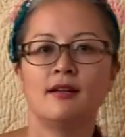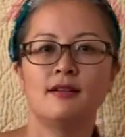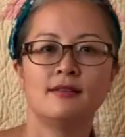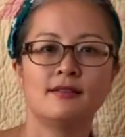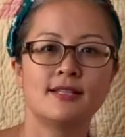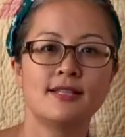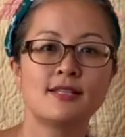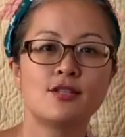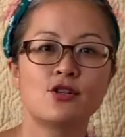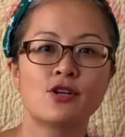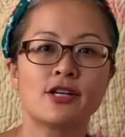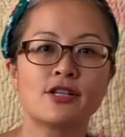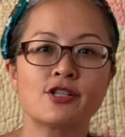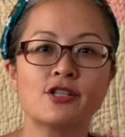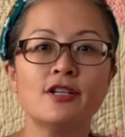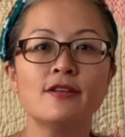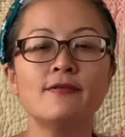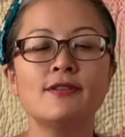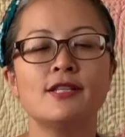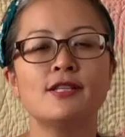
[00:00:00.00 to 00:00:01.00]
The structure
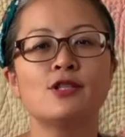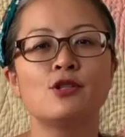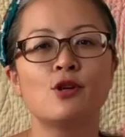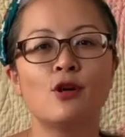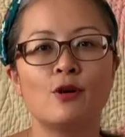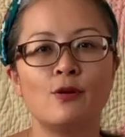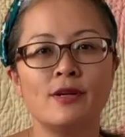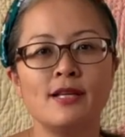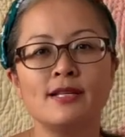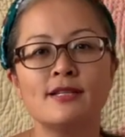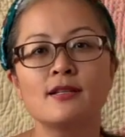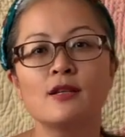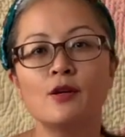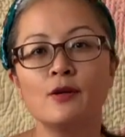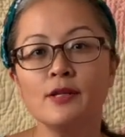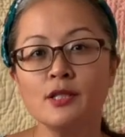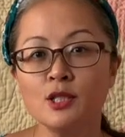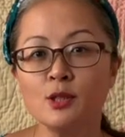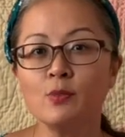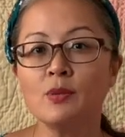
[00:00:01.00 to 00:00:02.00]
of the story is
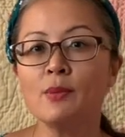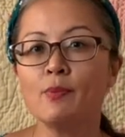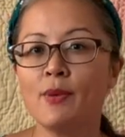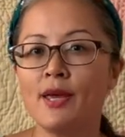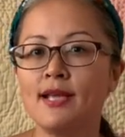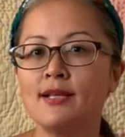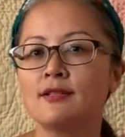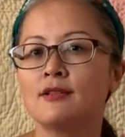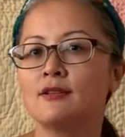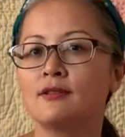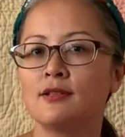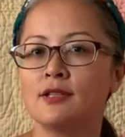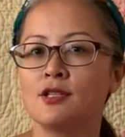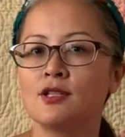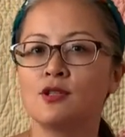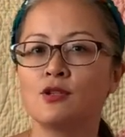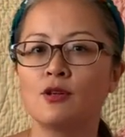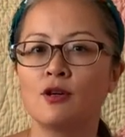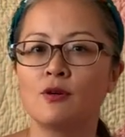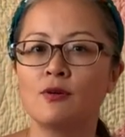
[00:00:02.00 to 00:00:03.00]
going to be based on the
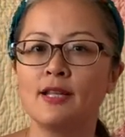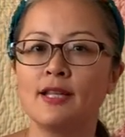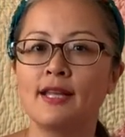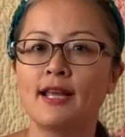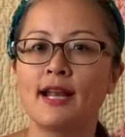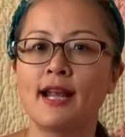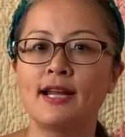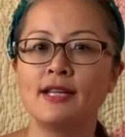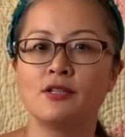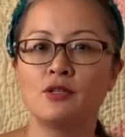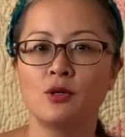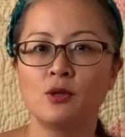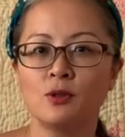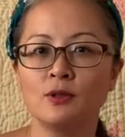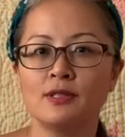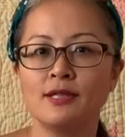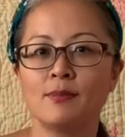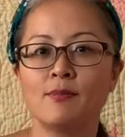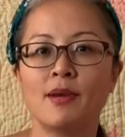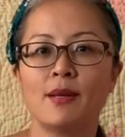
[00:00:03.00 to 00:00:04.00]
story that I told
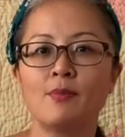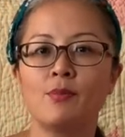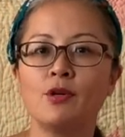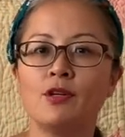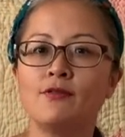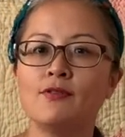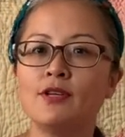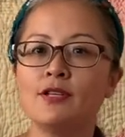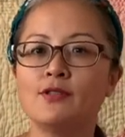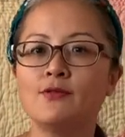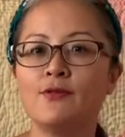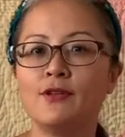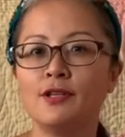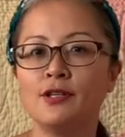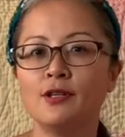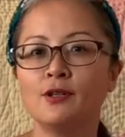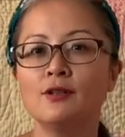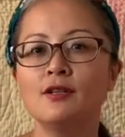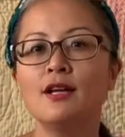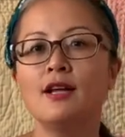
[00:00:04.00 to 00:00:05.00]
in my previous
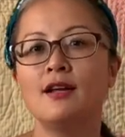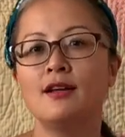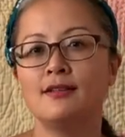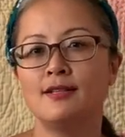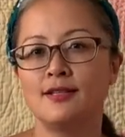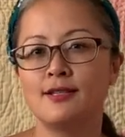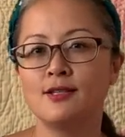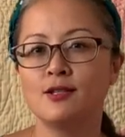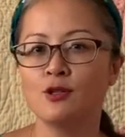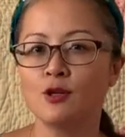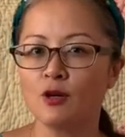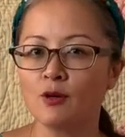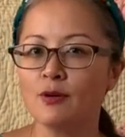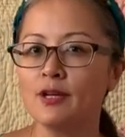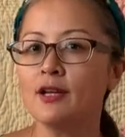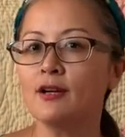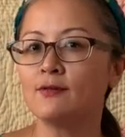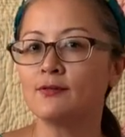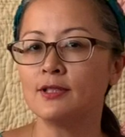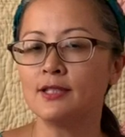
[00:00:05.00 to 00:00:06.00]
video, The Story
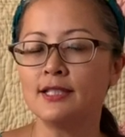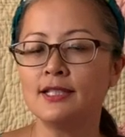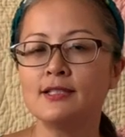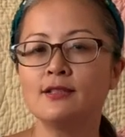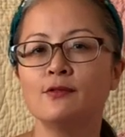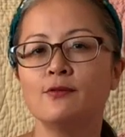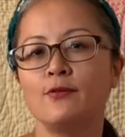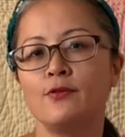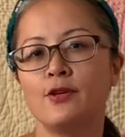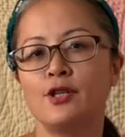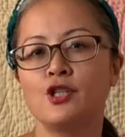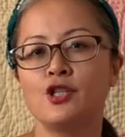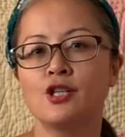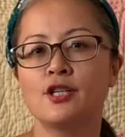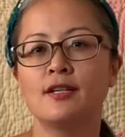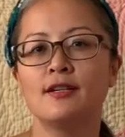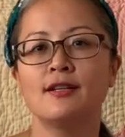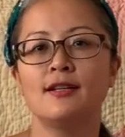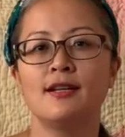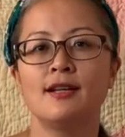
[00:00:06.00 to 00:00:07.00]
of a Little Fish.
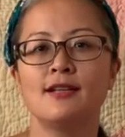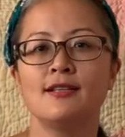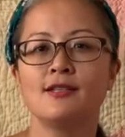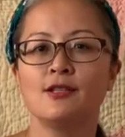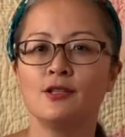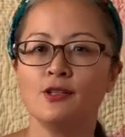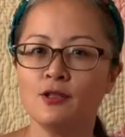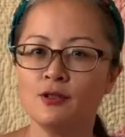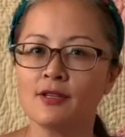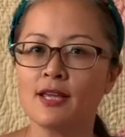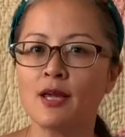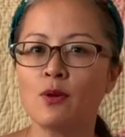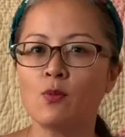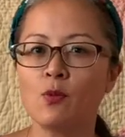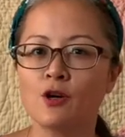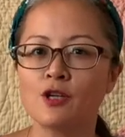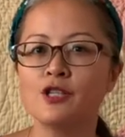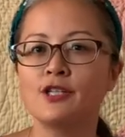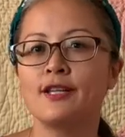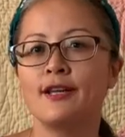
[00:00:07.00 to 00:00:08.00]
So you can
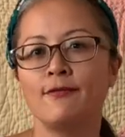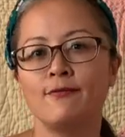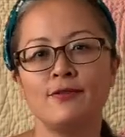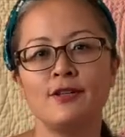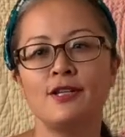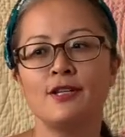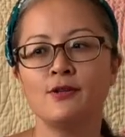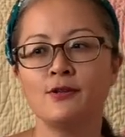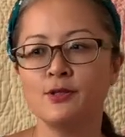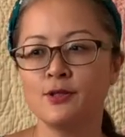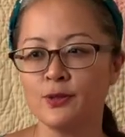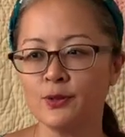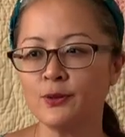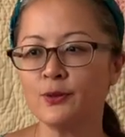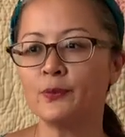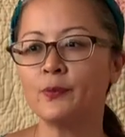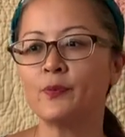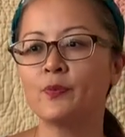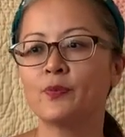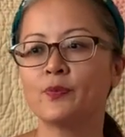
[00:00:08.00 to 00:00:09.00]
watch that video
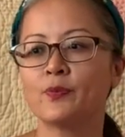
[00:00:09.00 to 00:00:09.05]
too.